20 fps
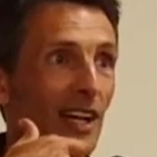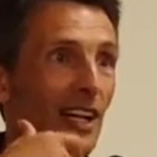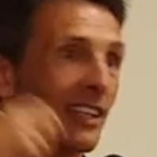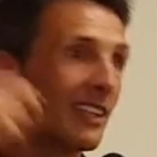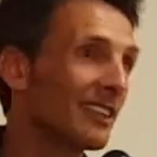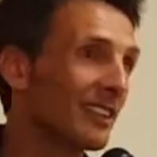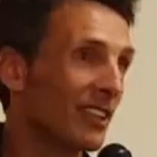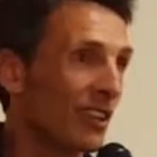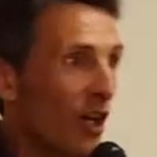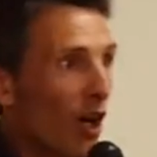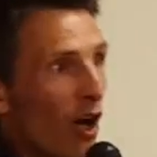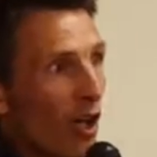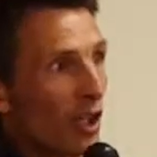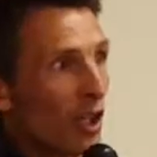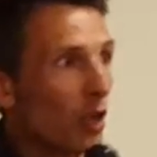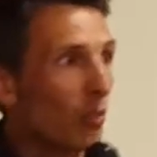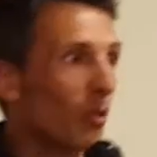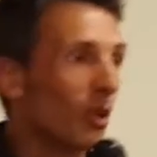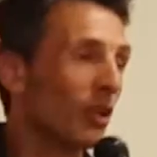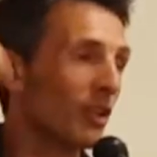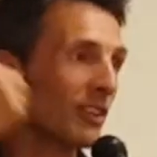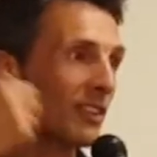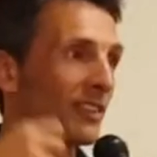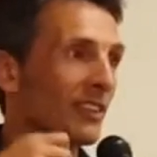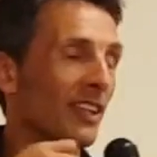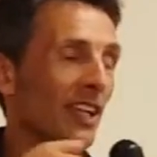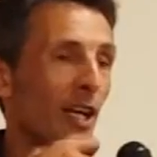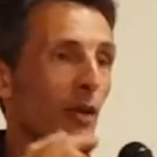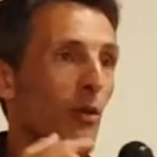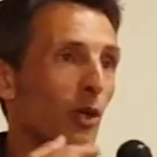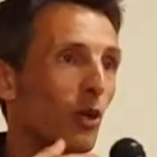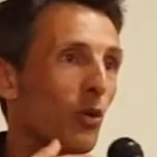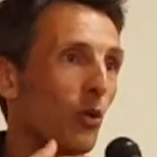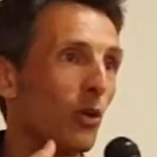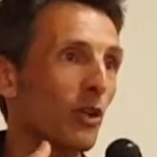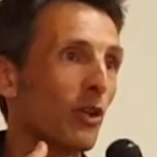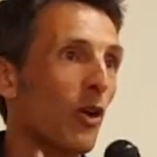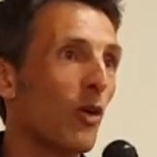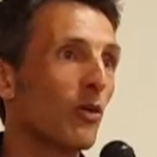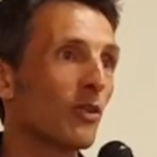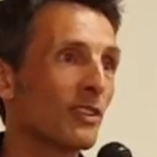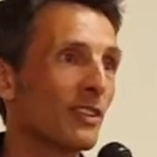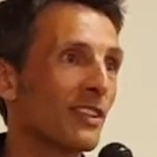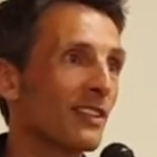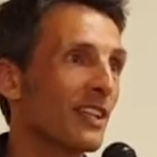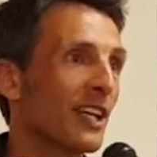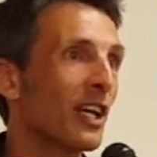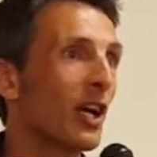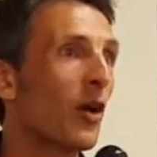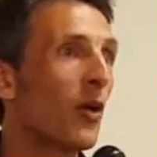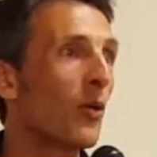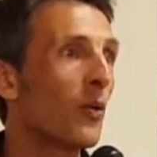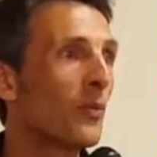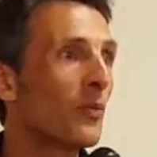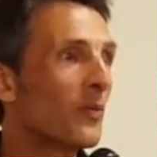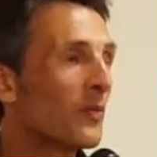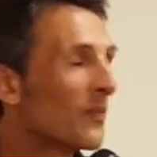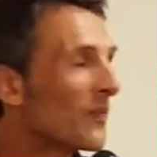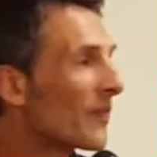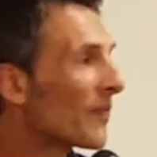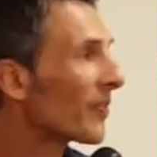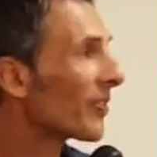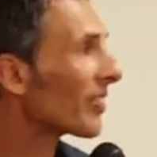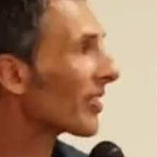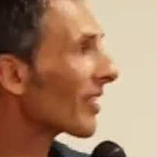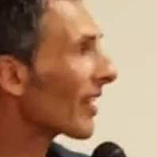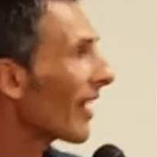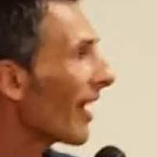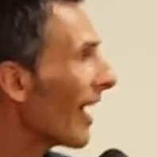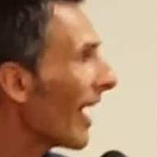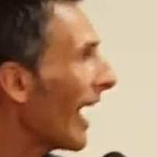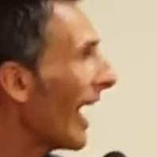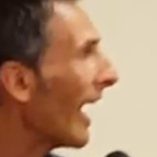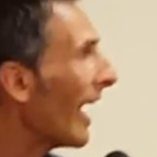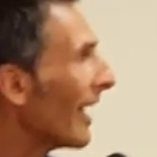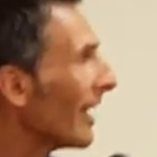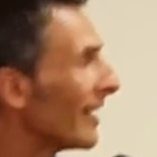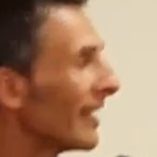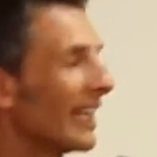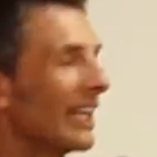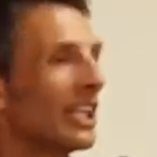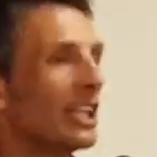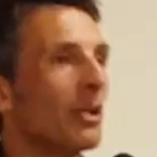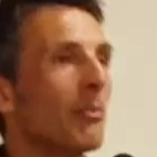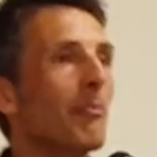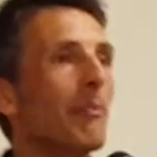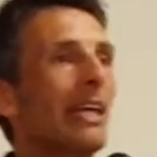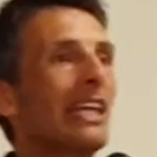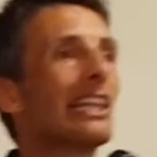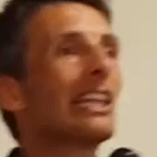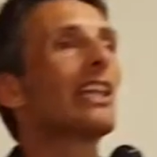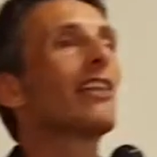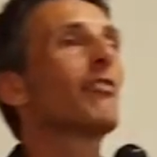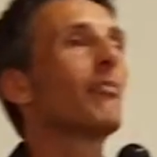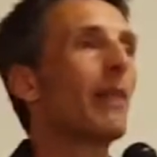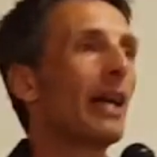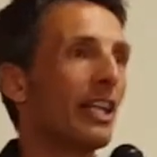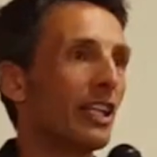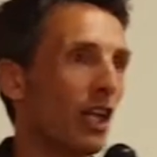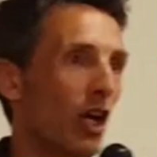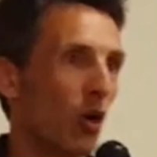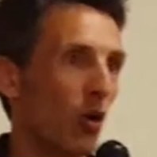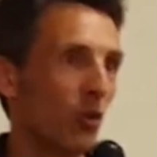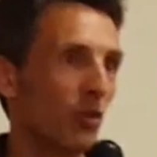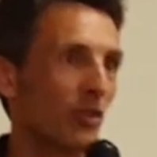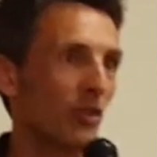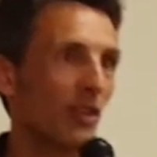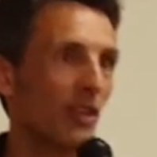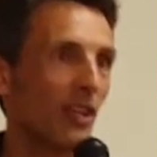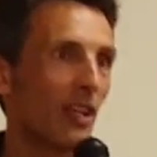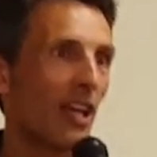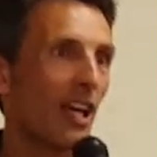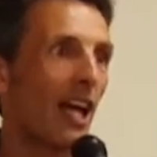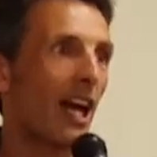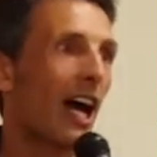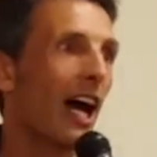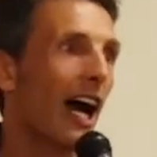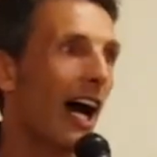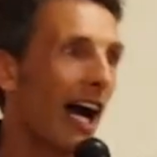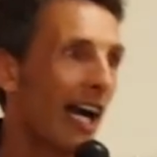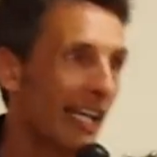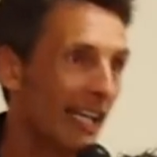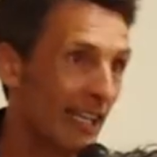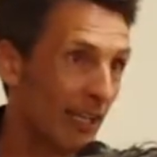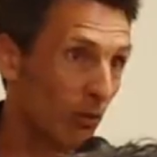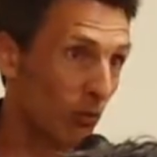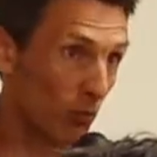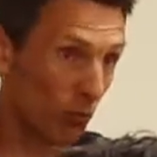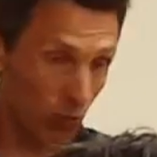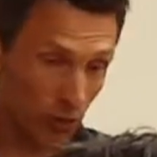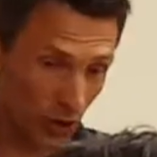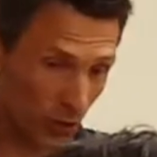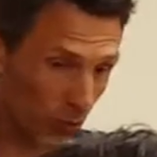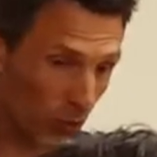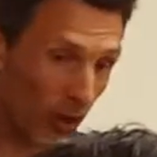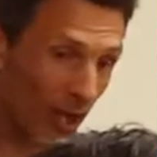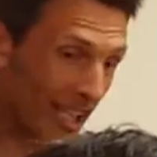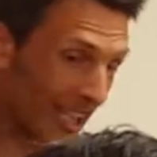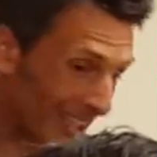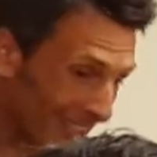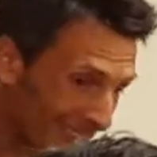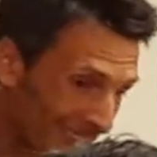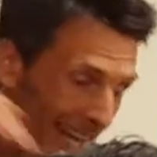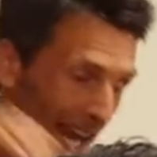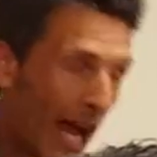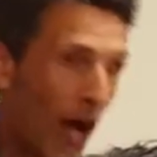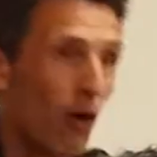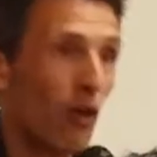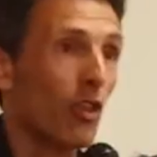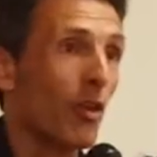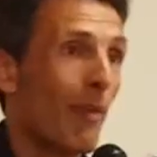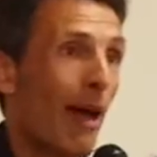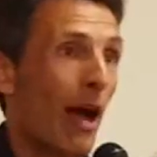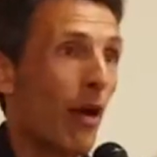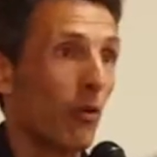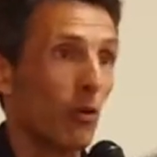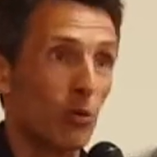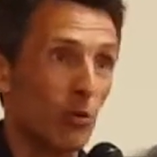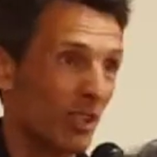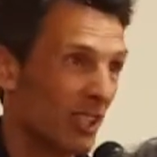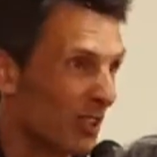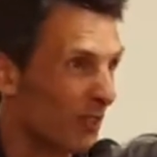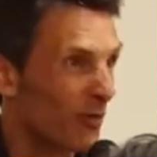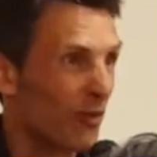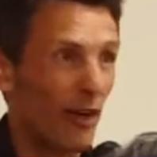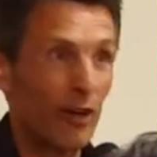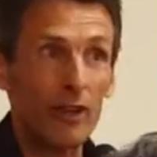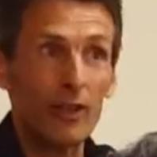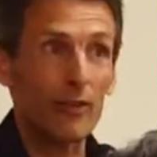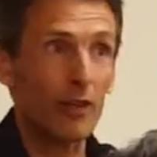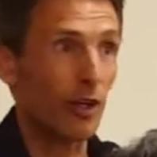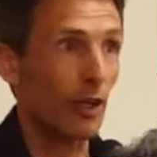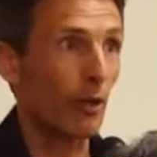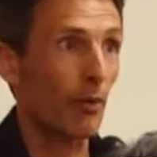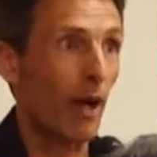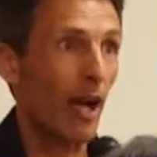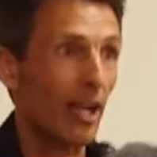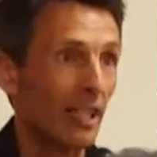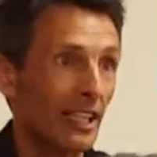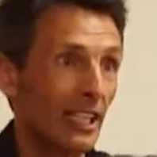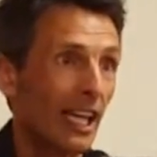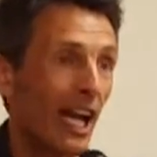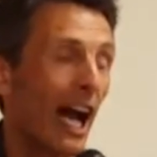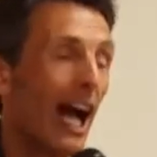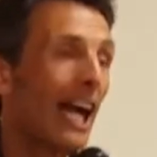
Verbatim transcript: I listen to audiobooks and I record notes as I go. And in the middle of my note, I was running down the mountain, which is very, very rocky.